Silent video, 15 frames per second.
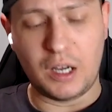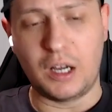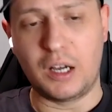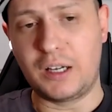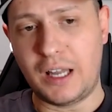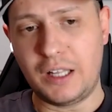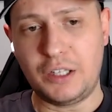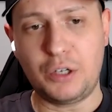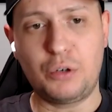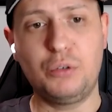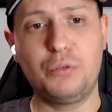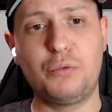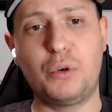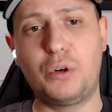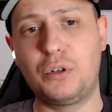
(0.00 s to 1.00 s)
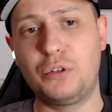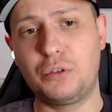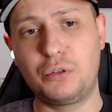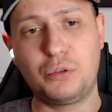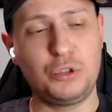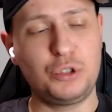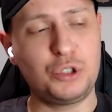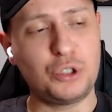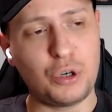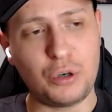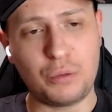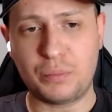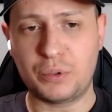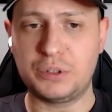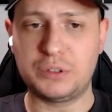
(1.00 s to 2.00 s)
get a good work, good job,
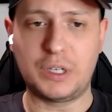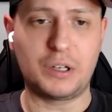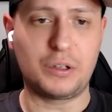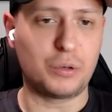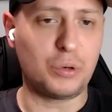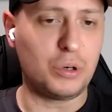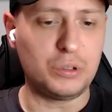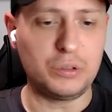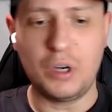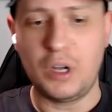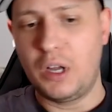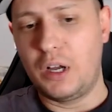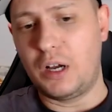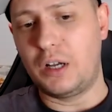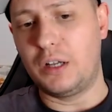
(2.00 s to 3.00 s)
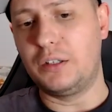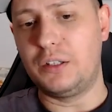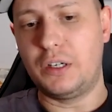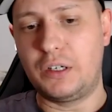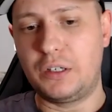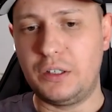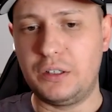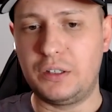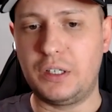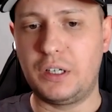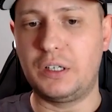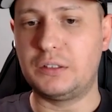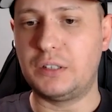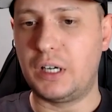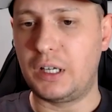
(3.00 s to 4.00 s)
like role there in
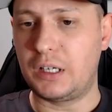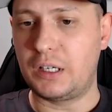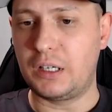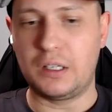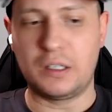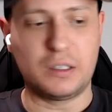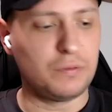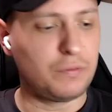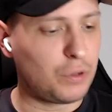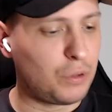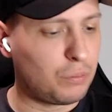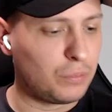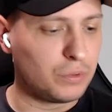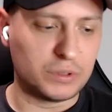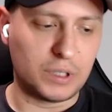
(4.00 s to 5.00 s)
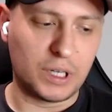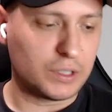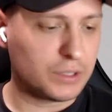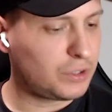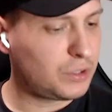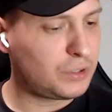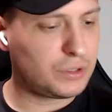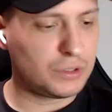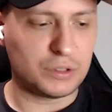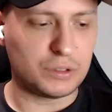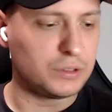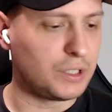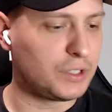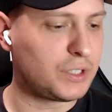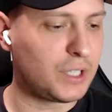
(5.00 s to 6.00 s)
the like from like so
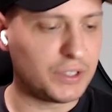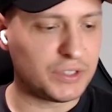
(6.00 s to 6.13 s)
let's say